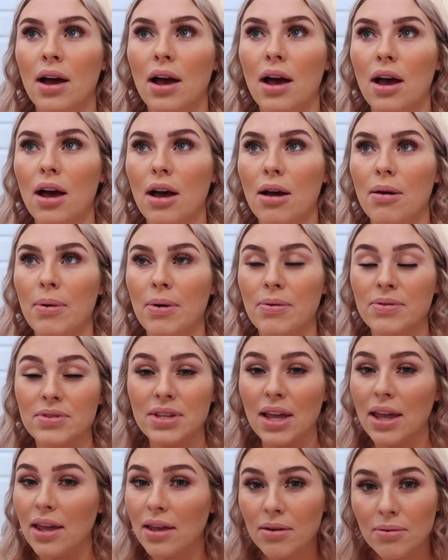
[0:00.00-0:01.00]
Um, I was
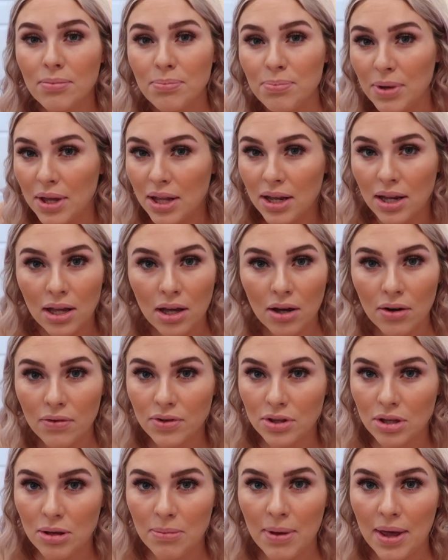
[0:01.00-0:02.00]
like bending
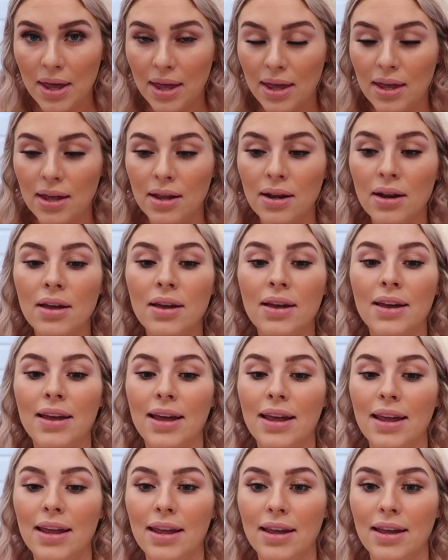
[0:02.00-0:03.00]
over the bed
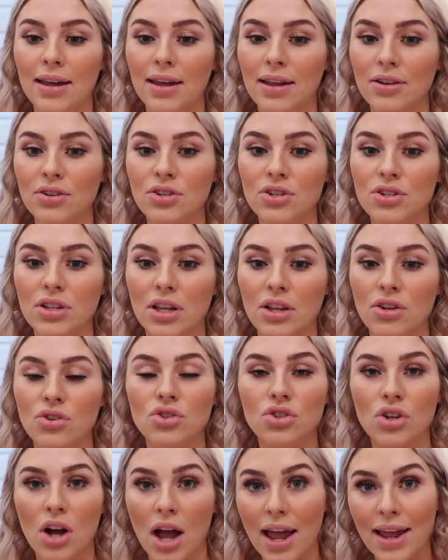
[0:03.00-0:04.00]
and just like
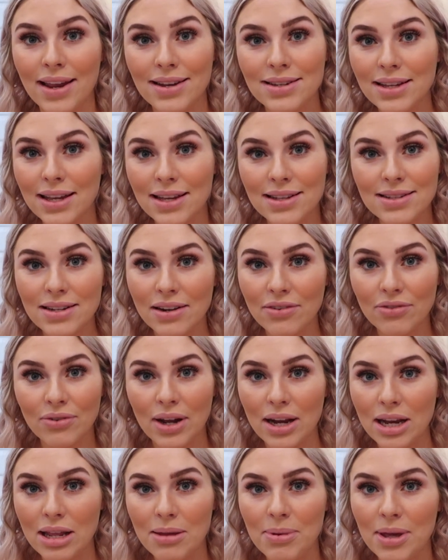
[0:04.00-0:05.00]
trying to get stuff
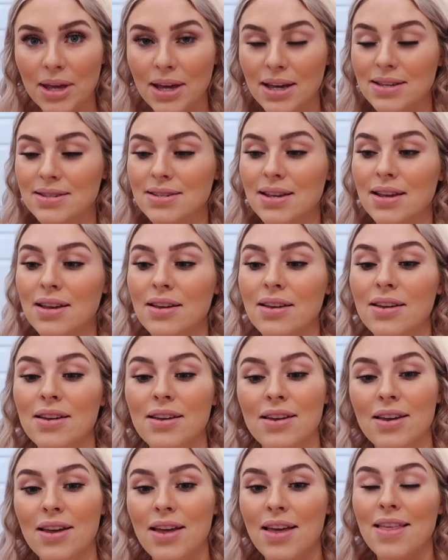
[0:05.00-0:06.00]
ready because
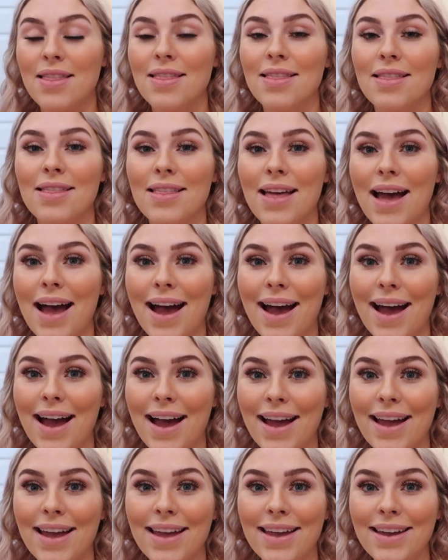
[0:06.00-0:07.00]

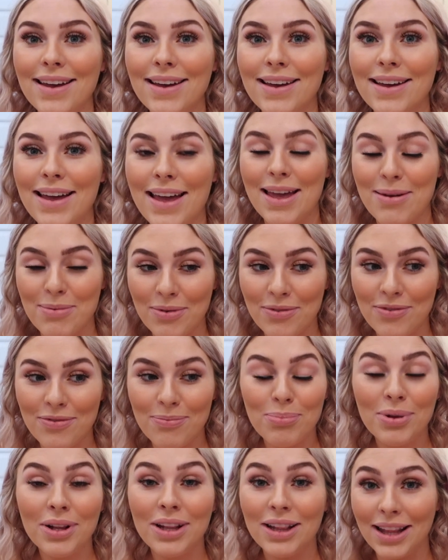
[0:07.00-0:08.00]
I am a
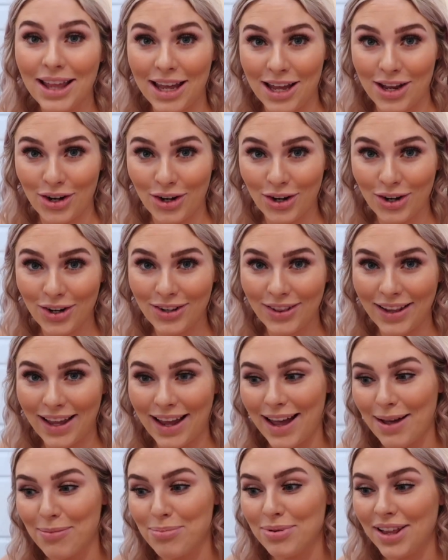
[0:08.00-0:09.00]
planner.
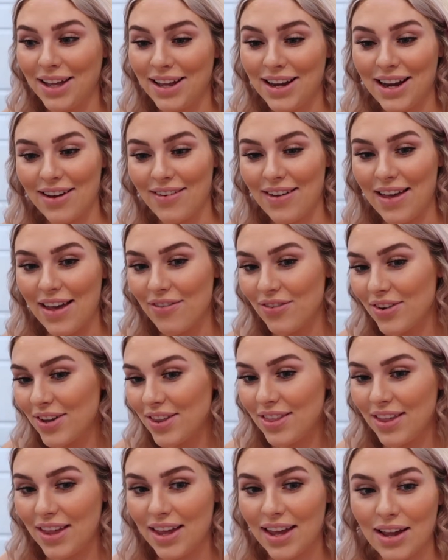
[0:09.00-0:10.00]
Like I plan out
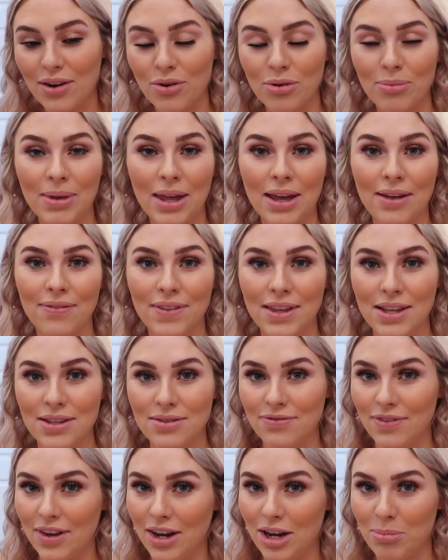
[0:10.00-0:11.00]
everything. I normally have
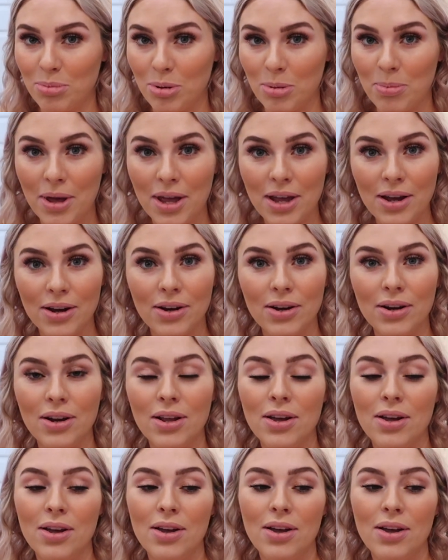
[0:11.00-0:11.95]
things very prepared.